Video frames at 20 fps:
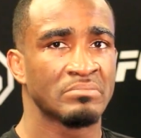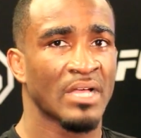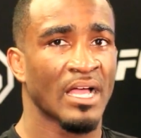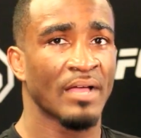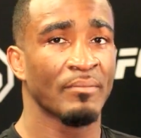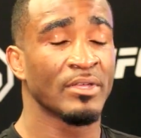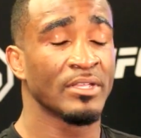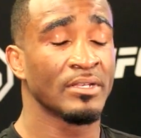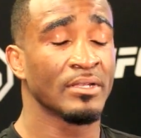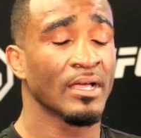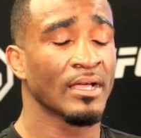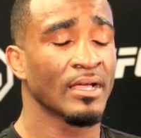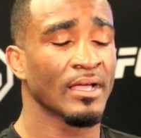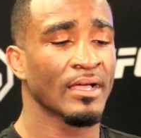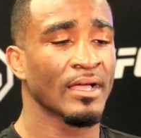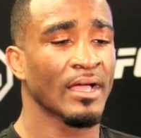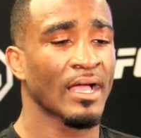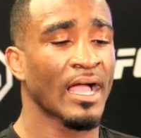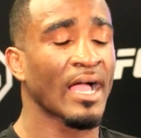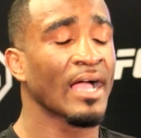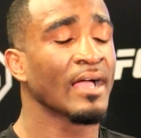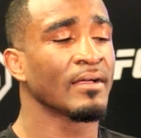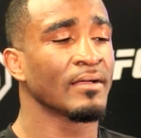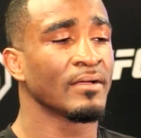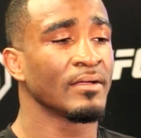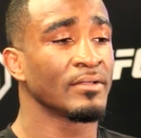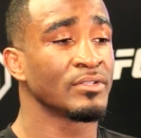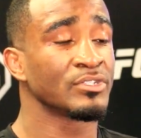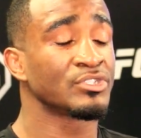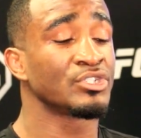I mean,
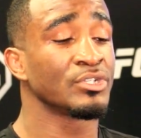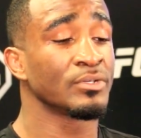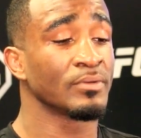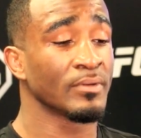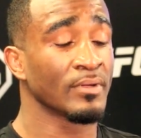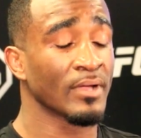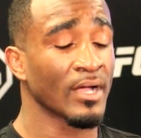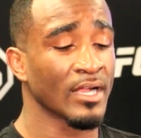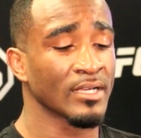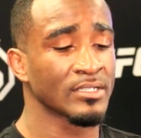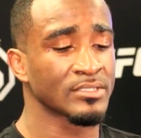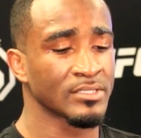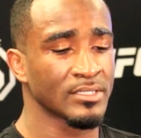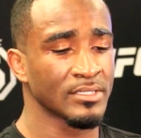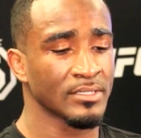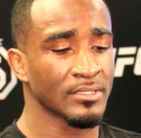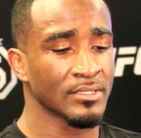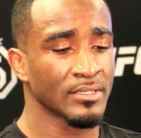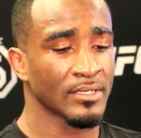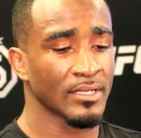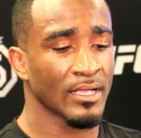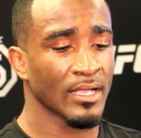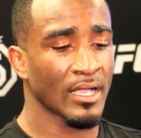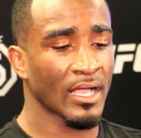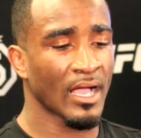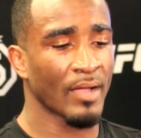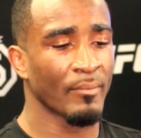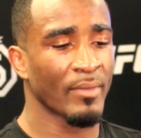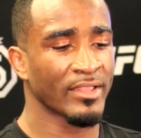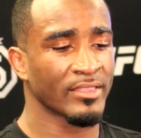honestly,
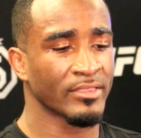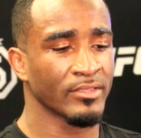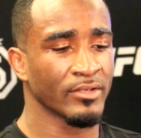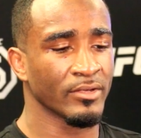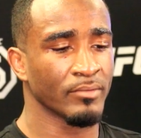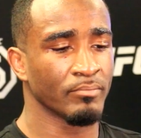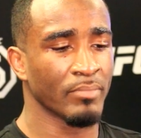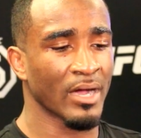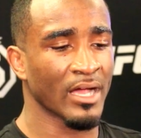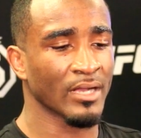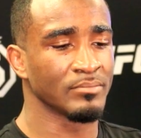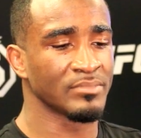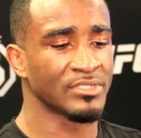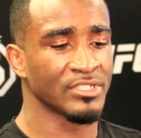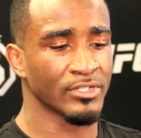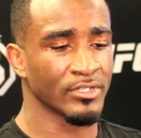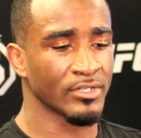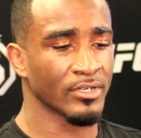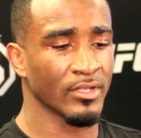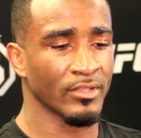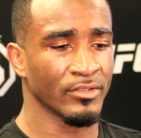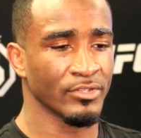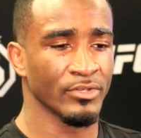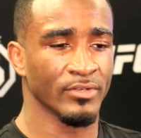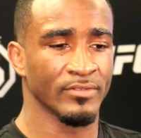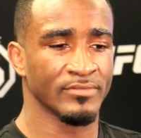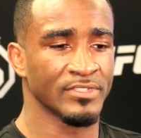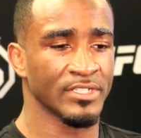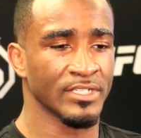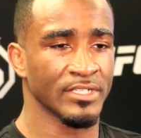I'm at the bottom tier of the
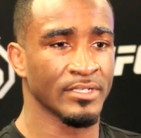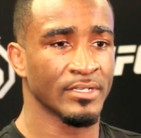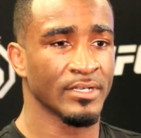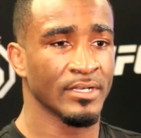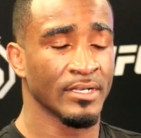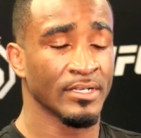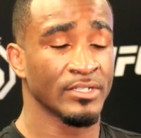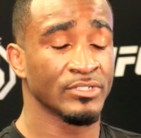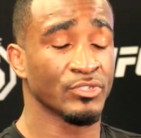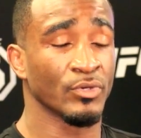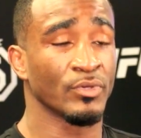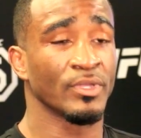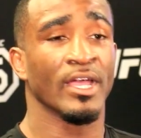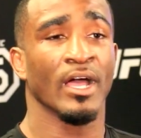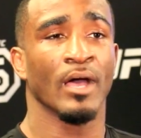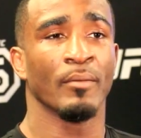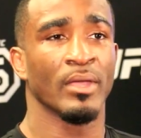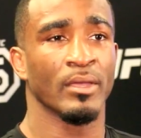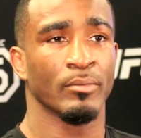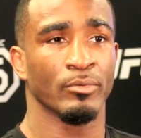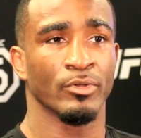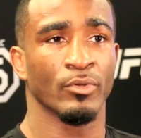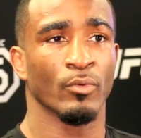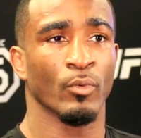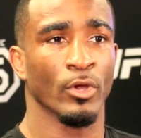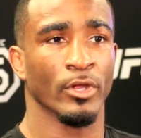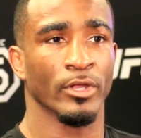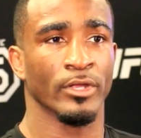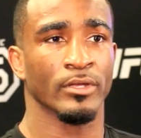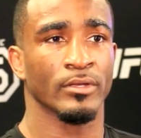UFC, so yeah, I'm able to
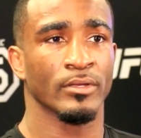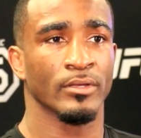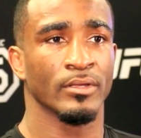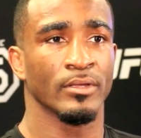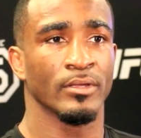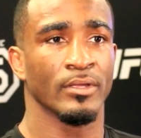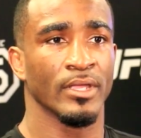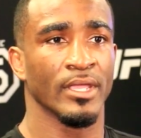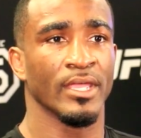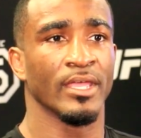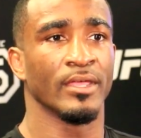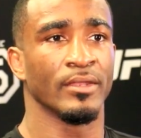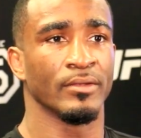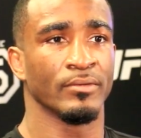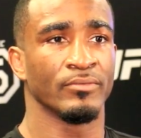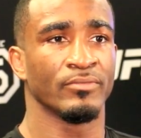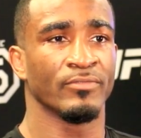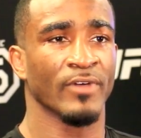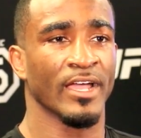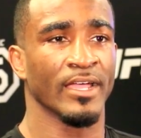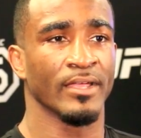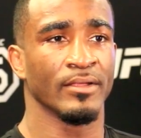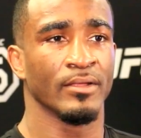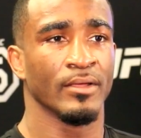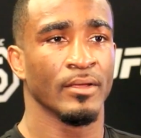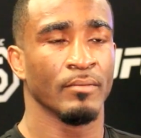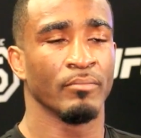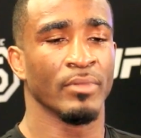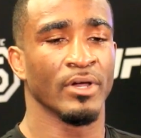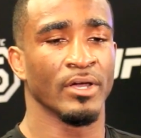work and fight.
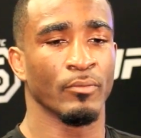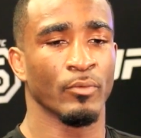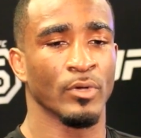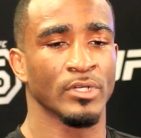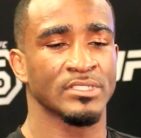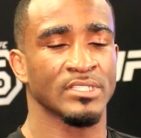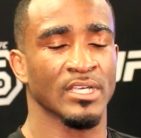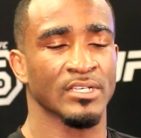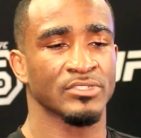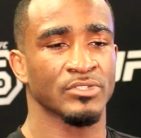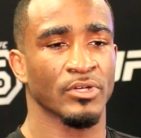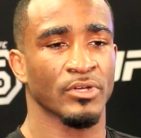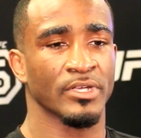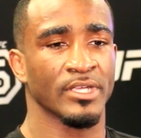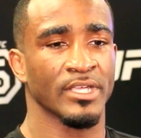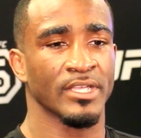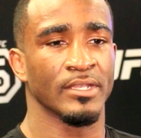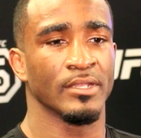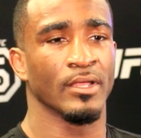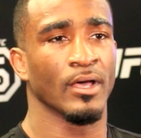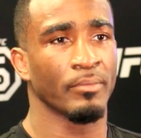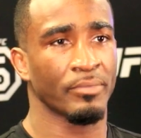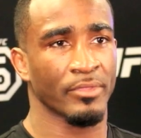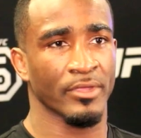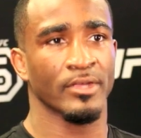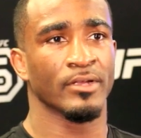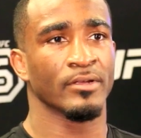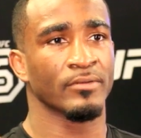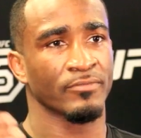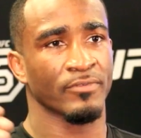But once I start getting up
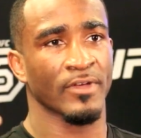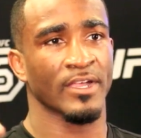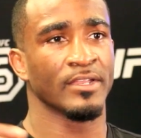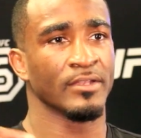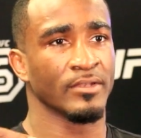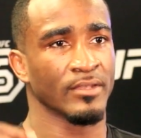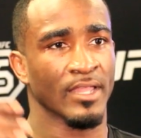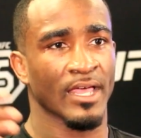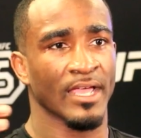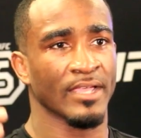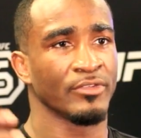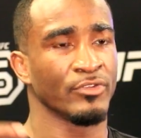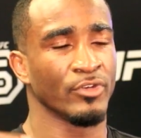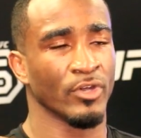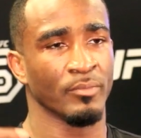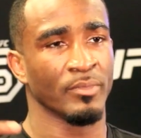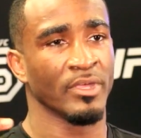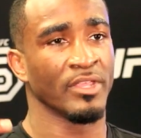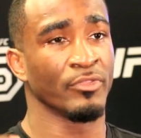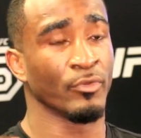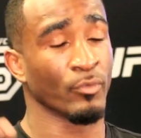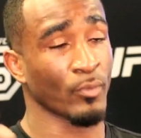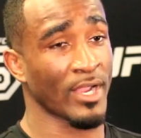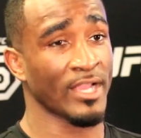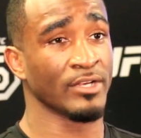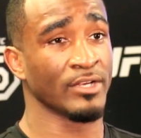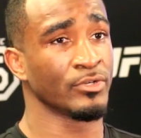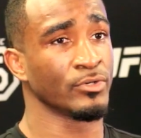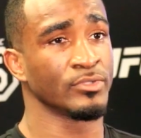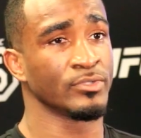there, fighting, like, you know what I mean, the
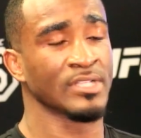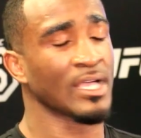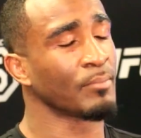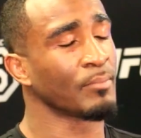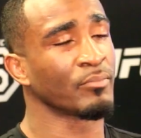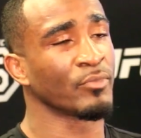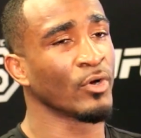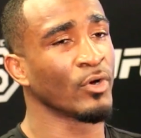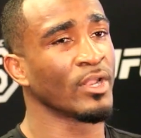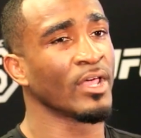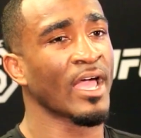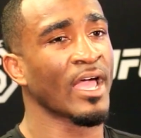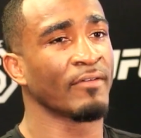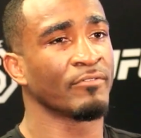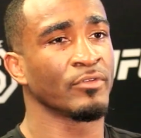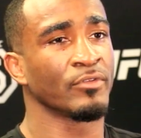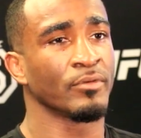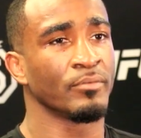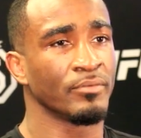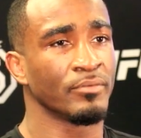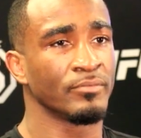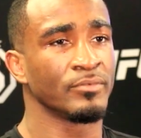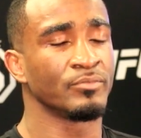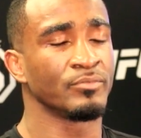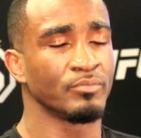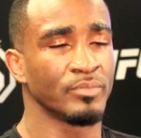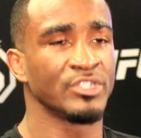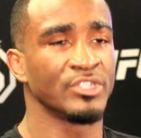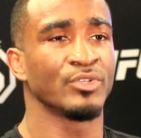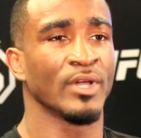ranked dudes, I'm going to have to
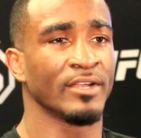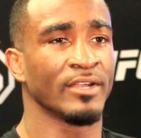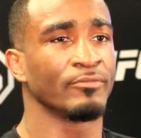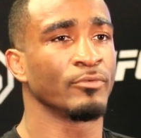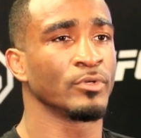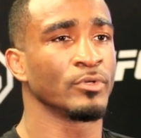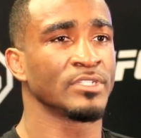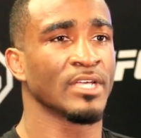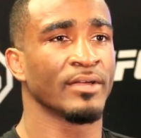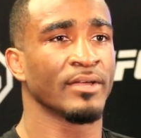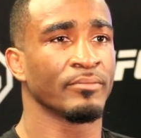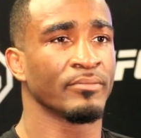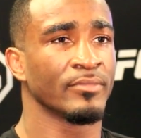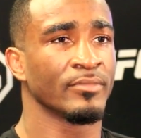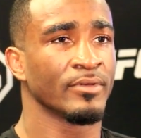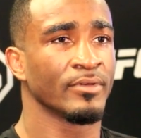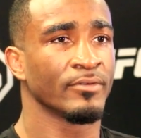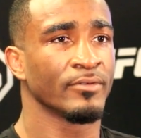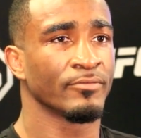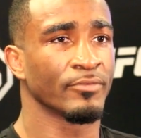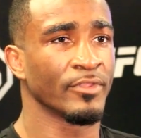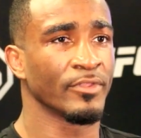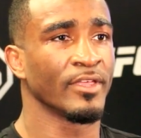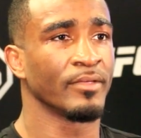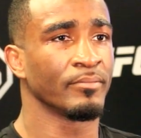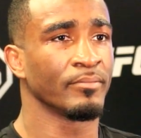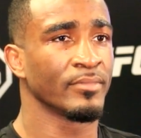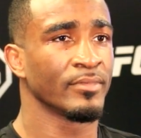be training full time for them.